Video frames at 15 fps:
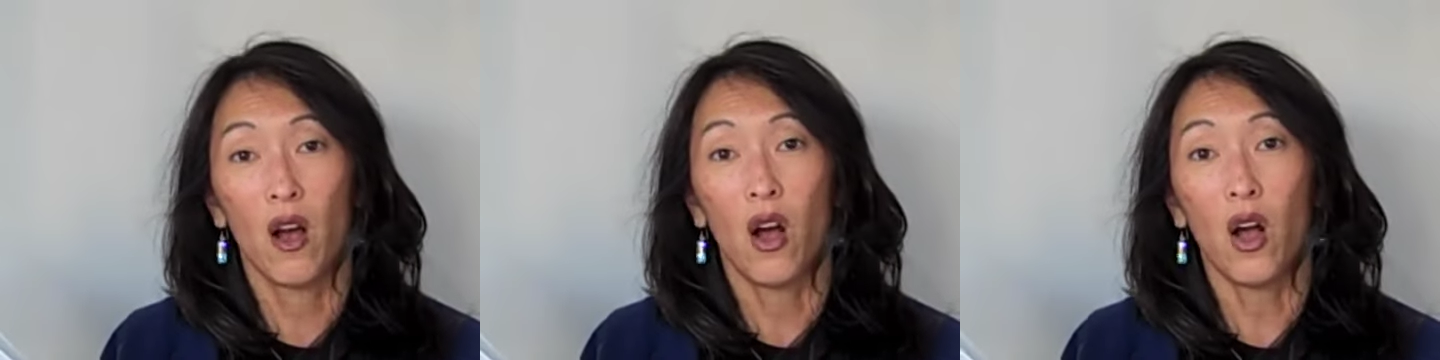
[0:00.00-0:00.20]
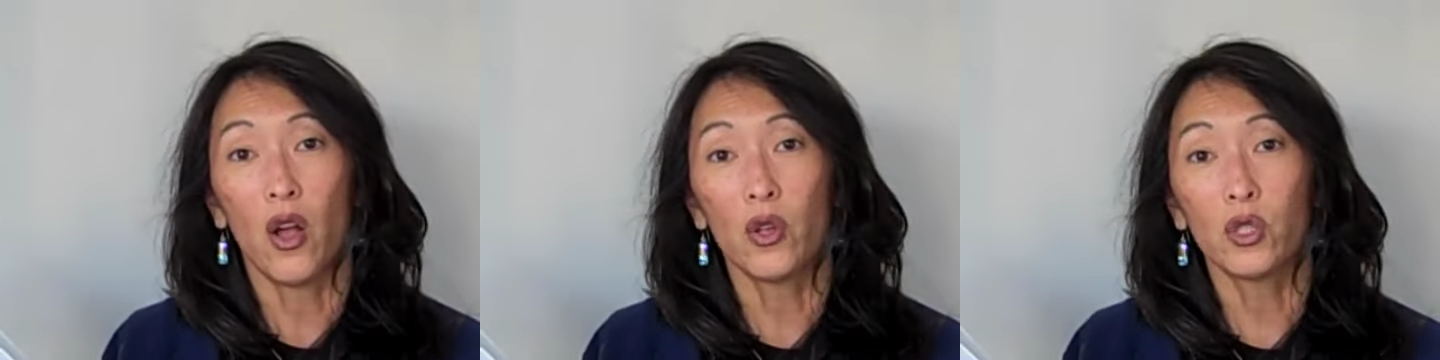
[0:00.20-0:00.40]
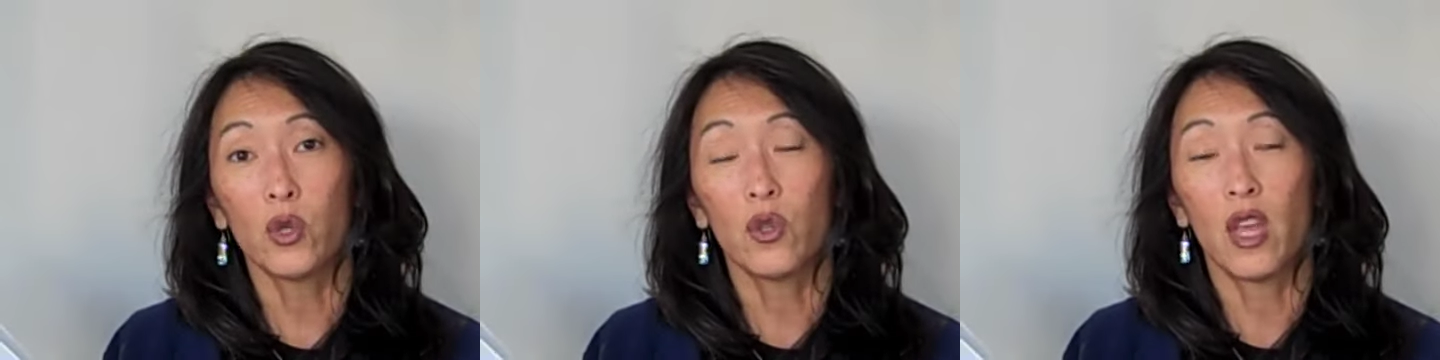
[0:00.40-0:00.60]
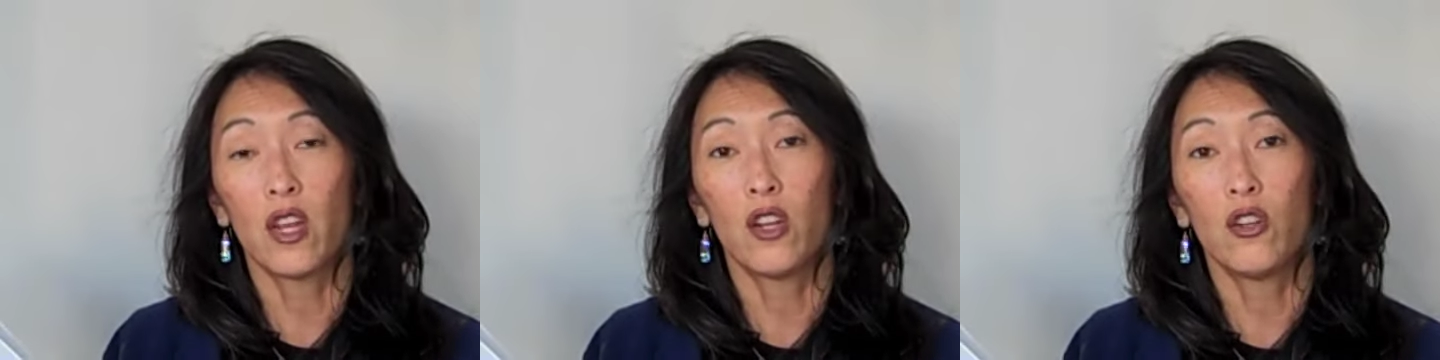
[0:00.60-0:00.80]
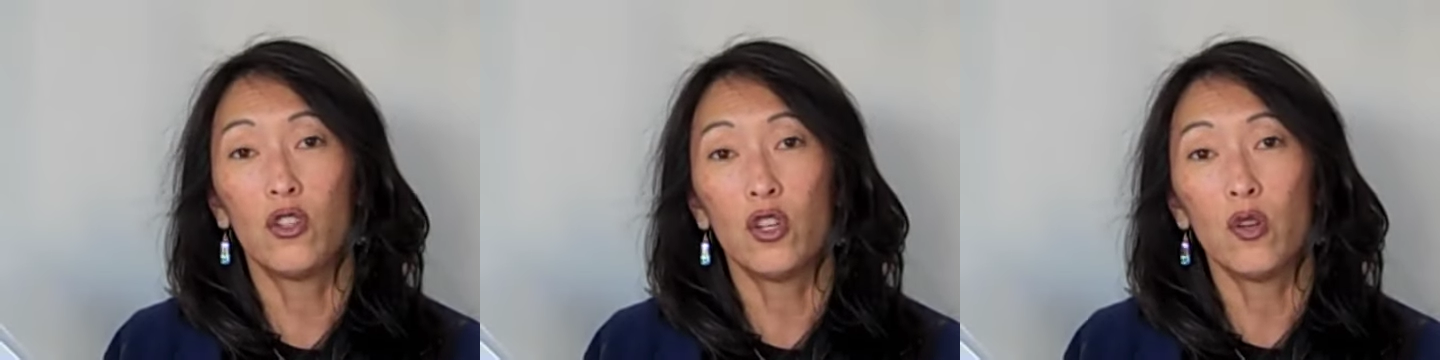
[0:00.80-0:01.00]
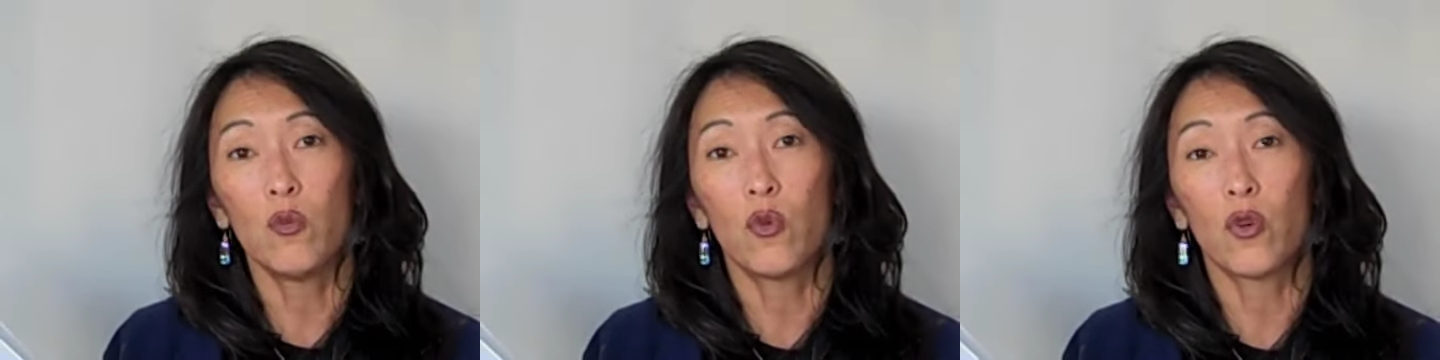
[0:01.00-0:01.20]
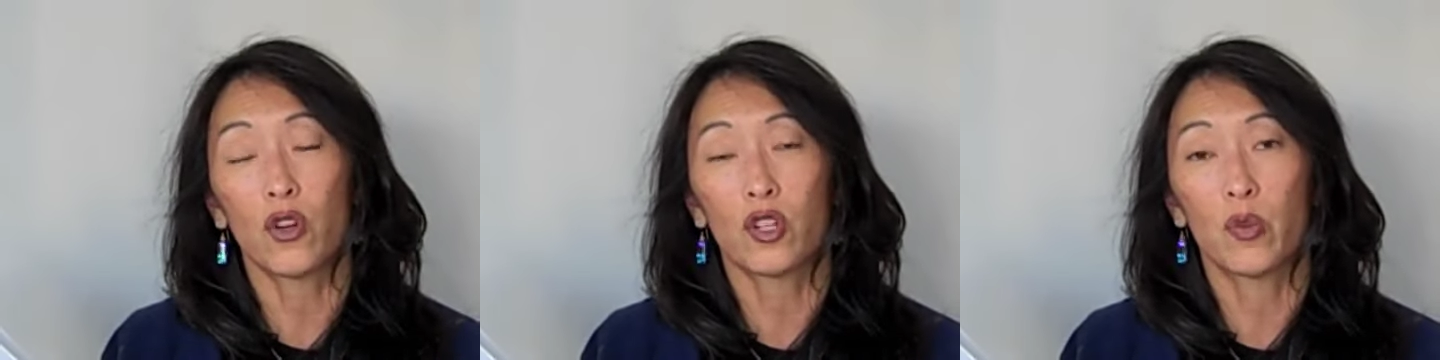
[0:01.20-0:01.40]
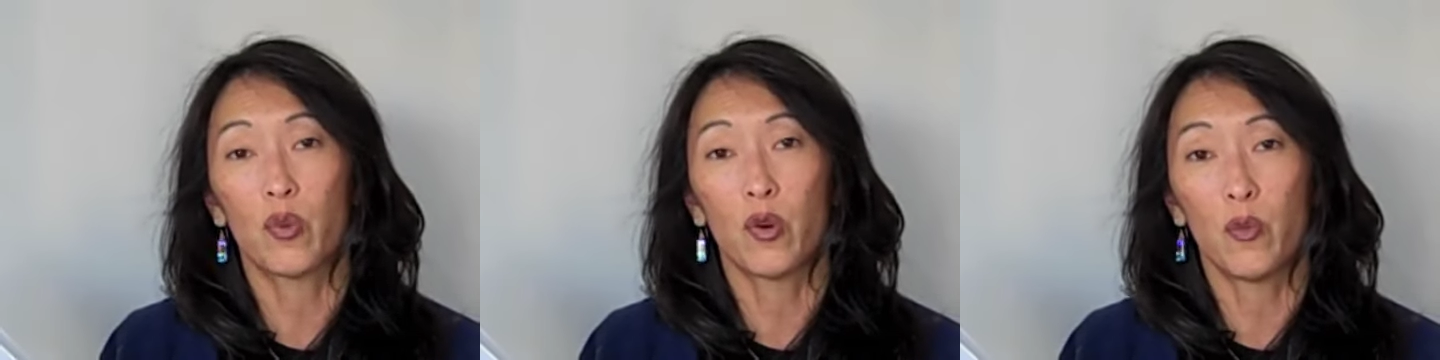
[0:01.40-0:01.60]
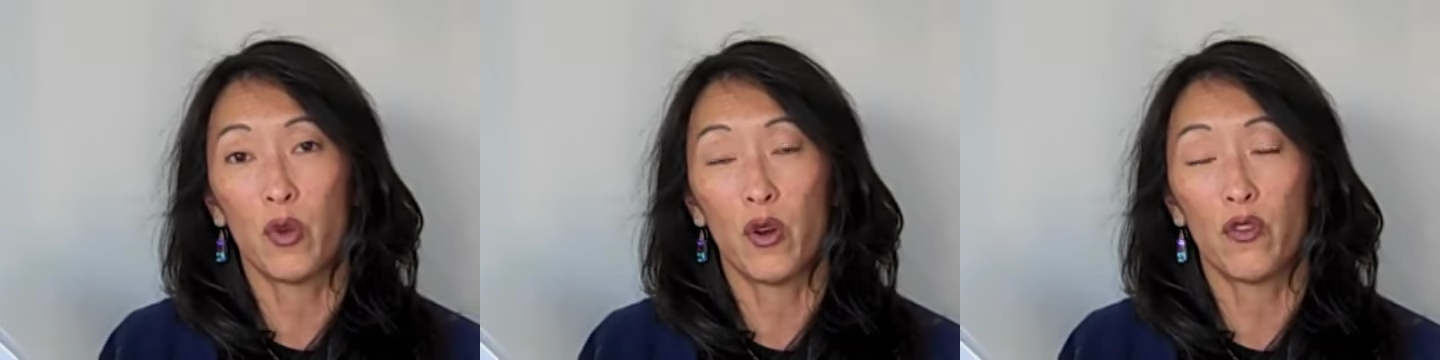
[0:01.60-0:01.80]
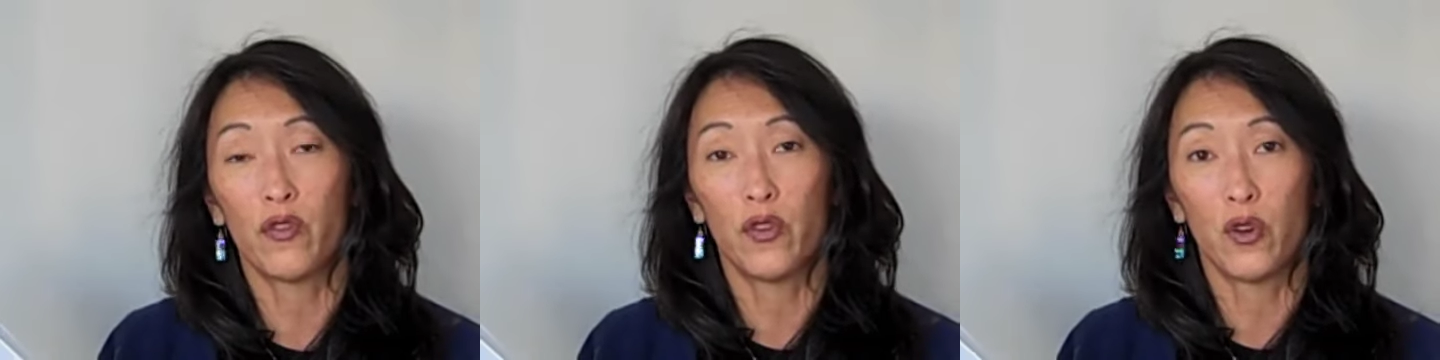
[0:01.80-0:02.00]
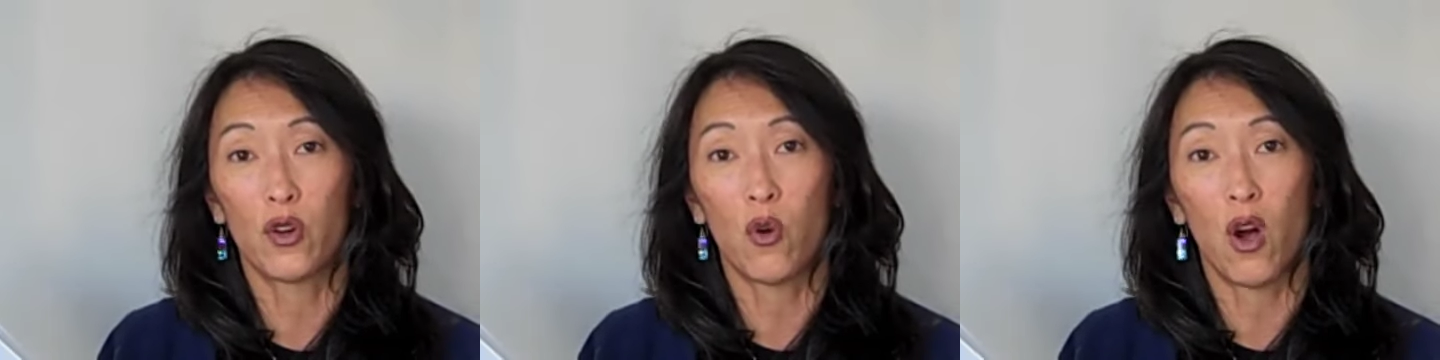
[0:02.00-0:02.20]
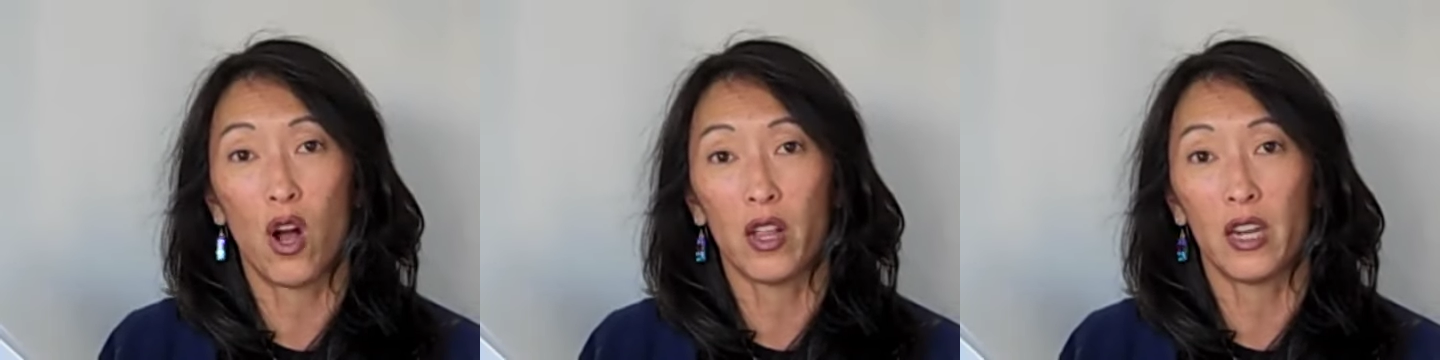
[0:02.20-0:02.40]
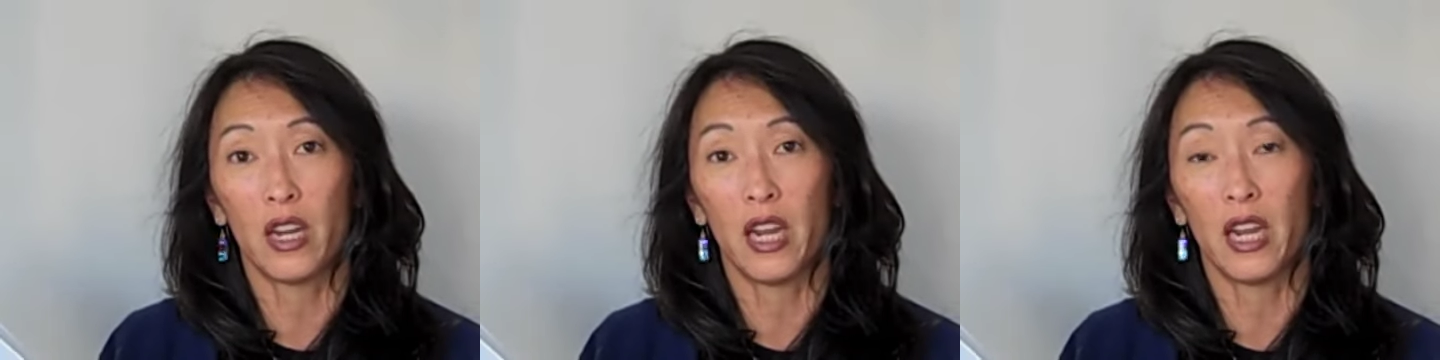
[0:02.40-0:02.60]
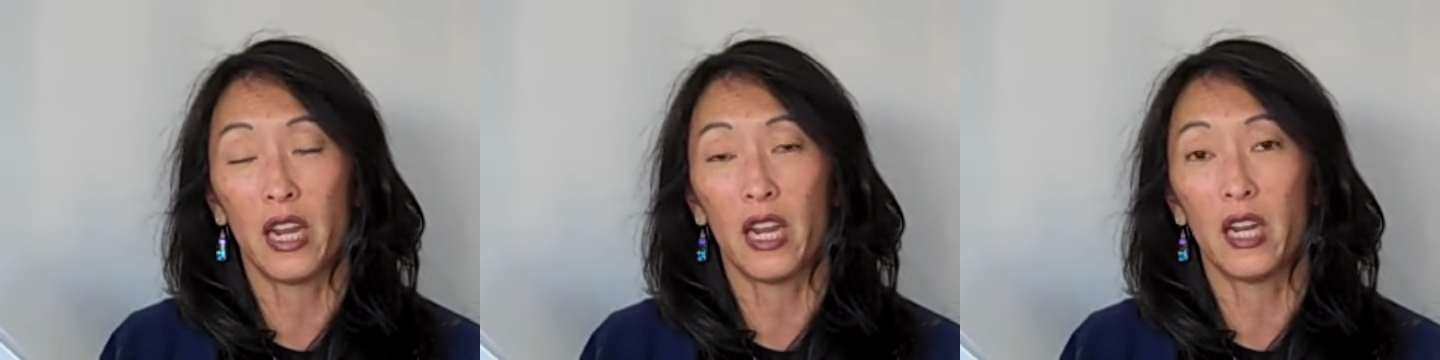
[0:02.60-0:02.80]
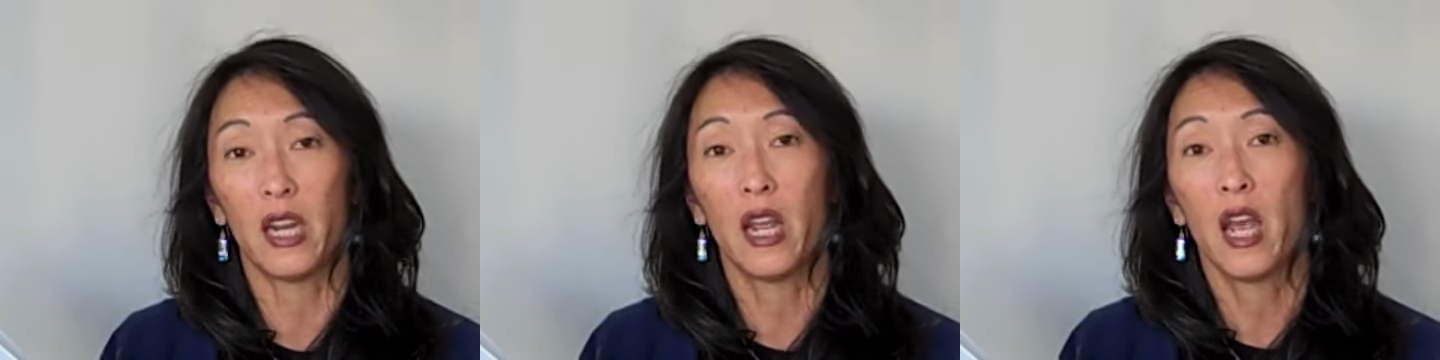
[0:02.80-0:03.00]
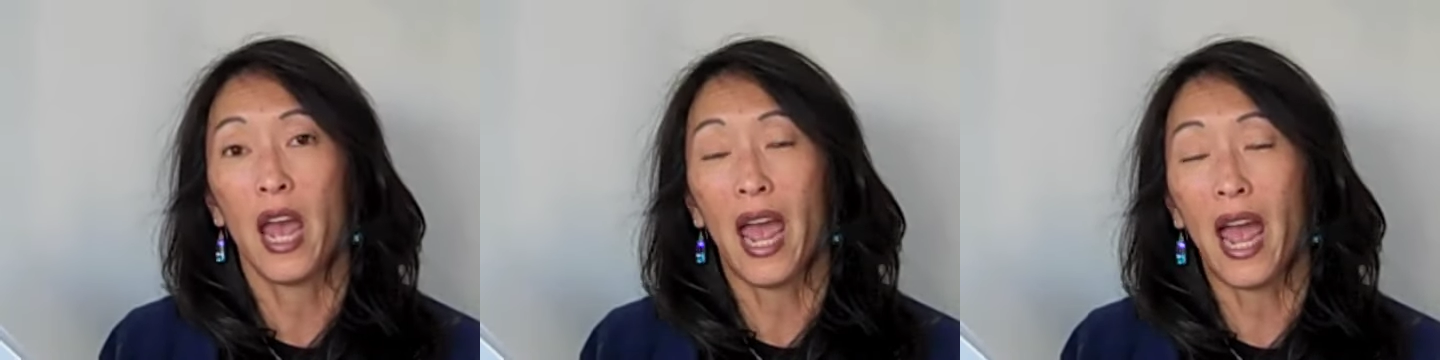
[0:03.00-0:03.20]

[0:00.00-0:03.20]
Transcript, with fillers: Also, they could do more to promote food quality in